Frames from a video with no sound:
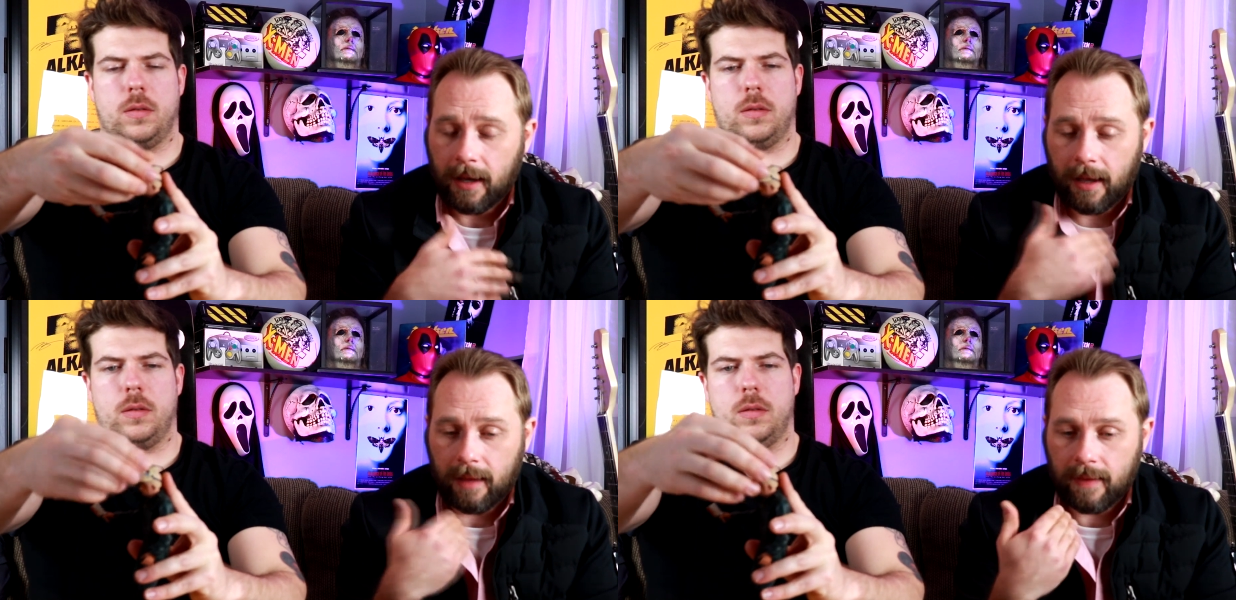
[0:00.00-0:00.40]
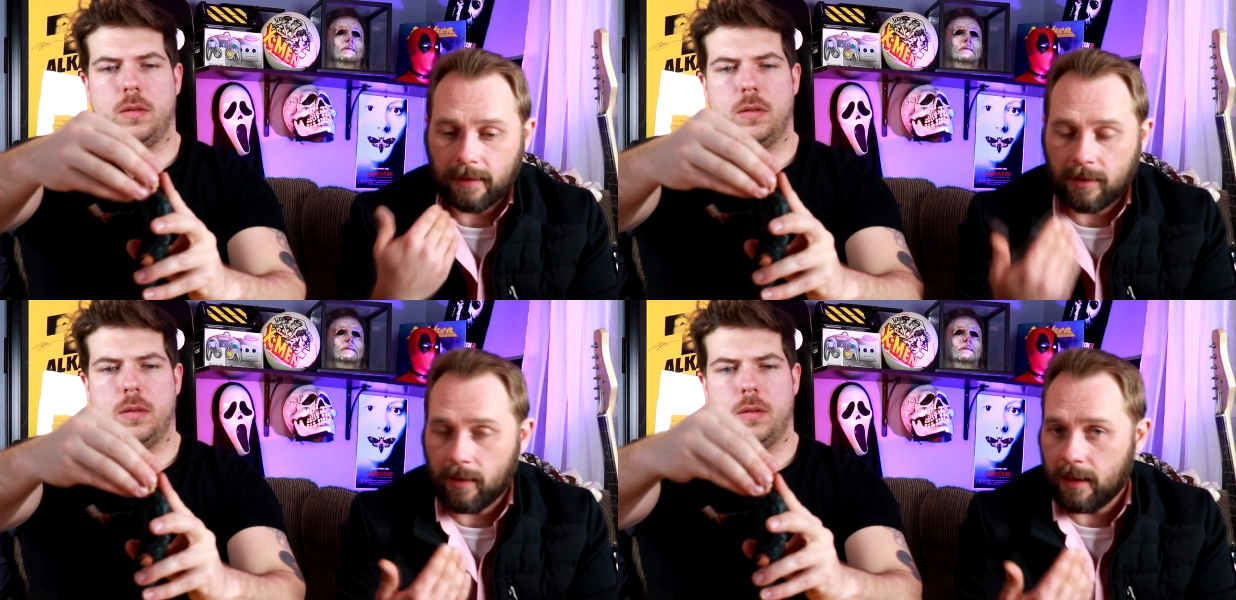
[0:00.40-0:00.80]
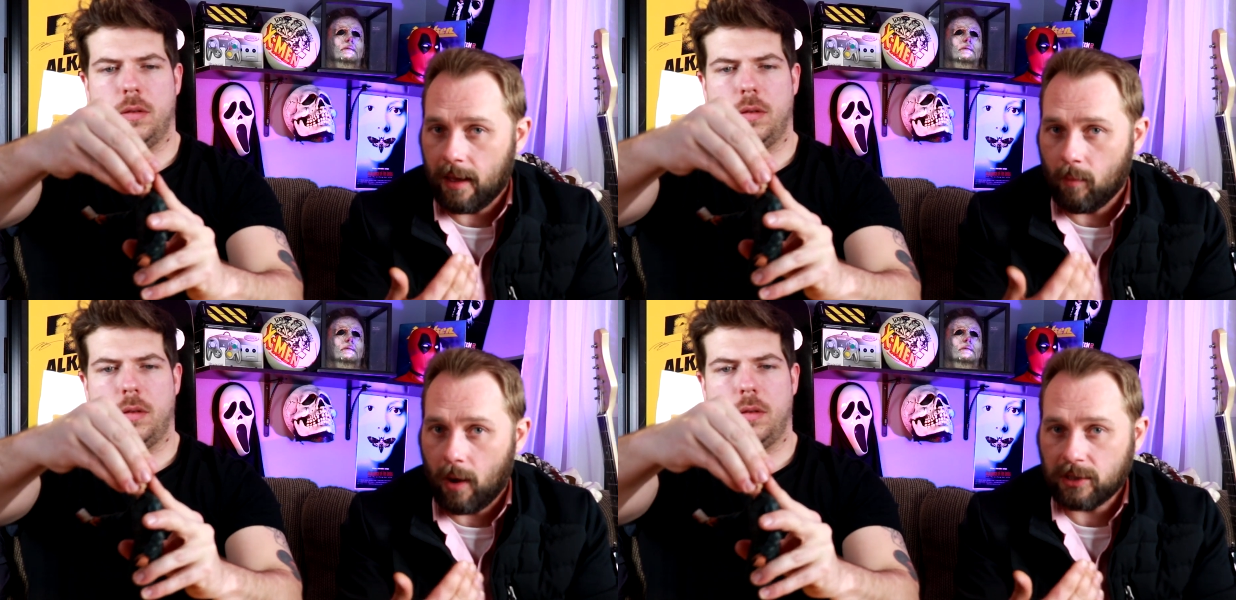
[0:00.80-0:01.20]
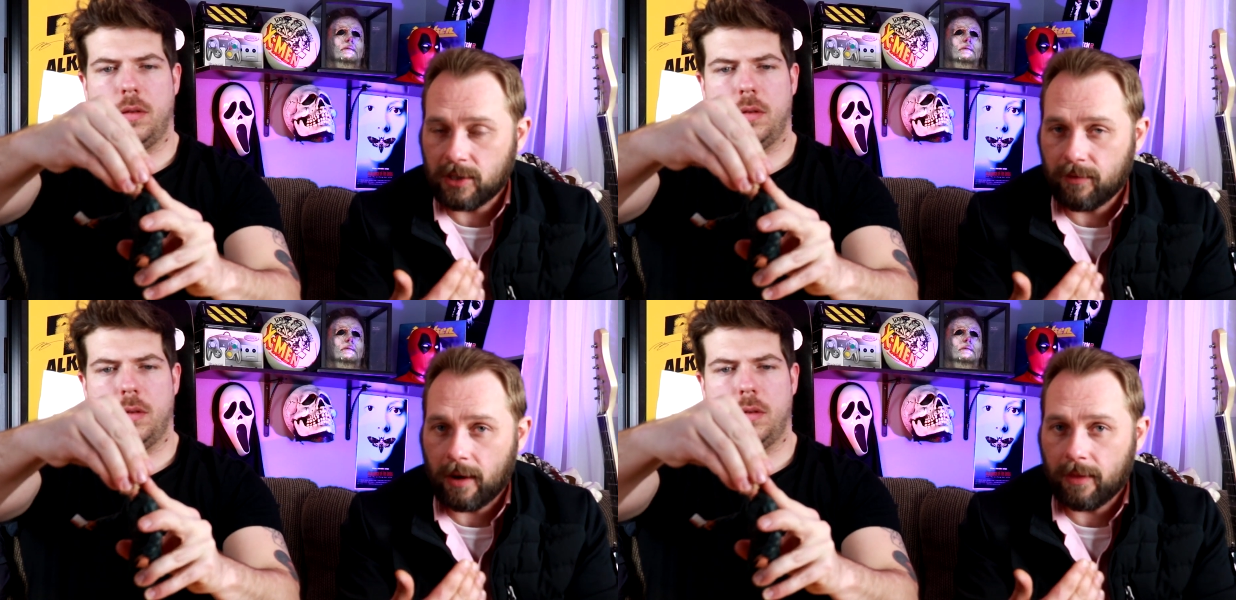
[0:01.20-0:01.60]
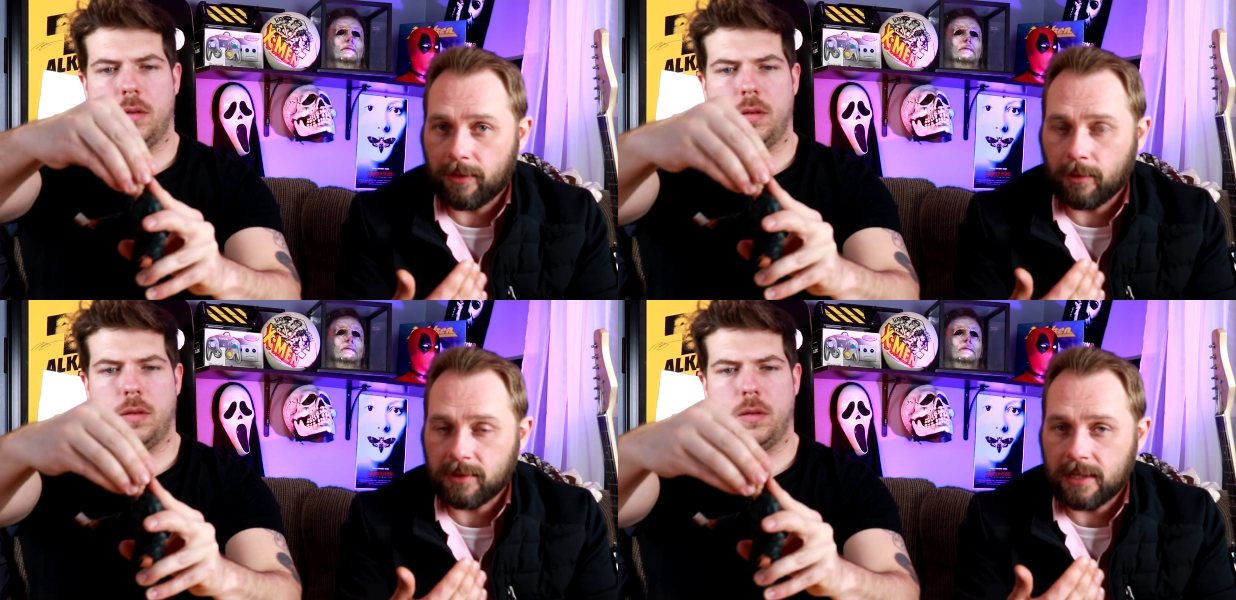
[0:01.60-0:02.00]
Speaker 1: and then go, and watching Friday the
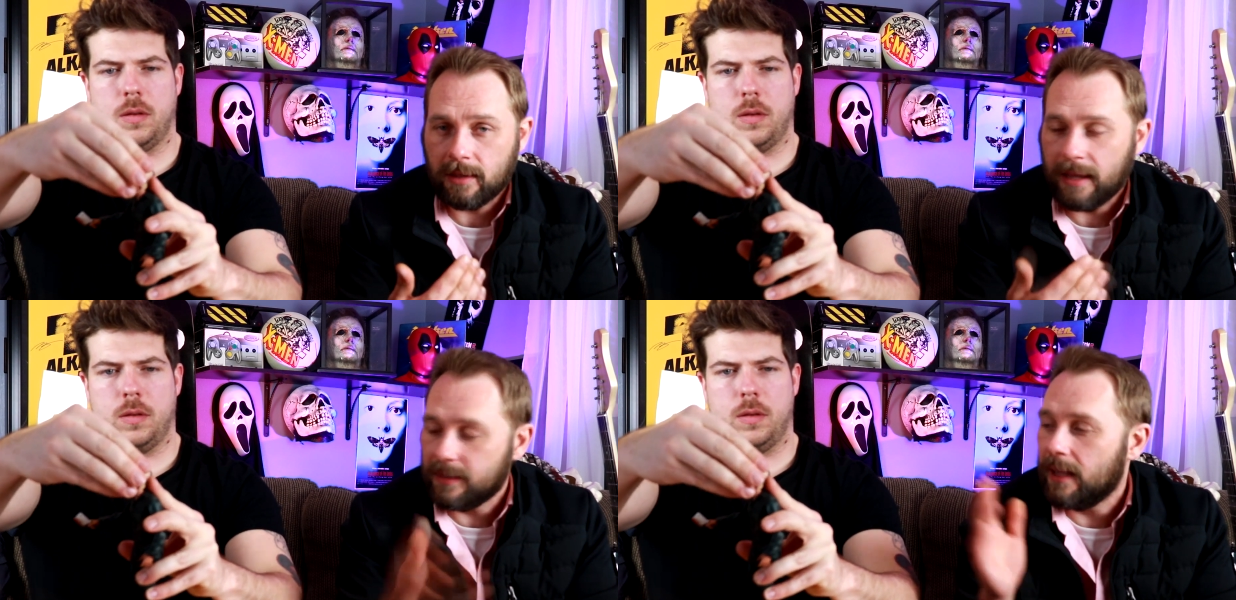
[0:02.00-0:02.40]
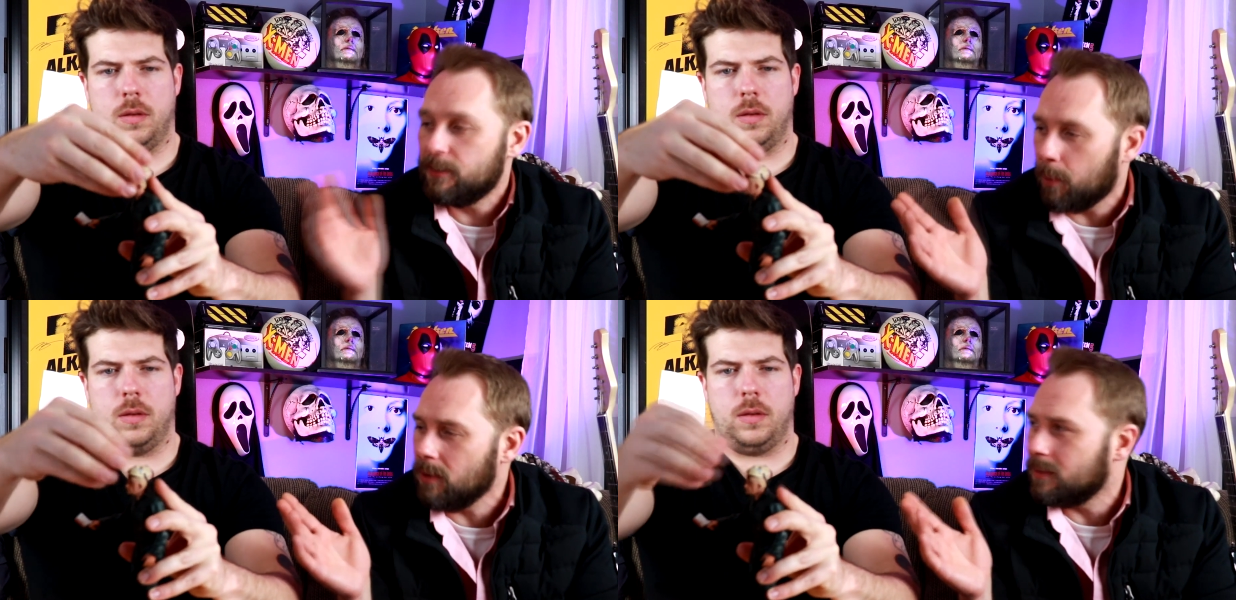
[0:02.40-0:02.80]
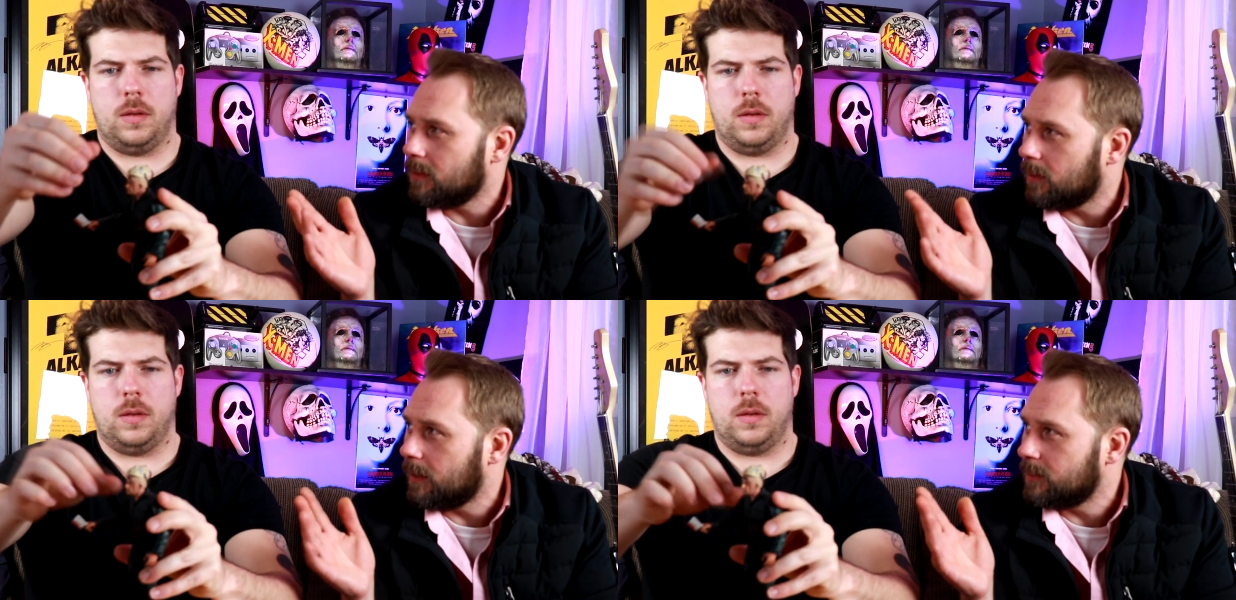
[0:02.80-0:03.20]
thirteenth, it, it's part...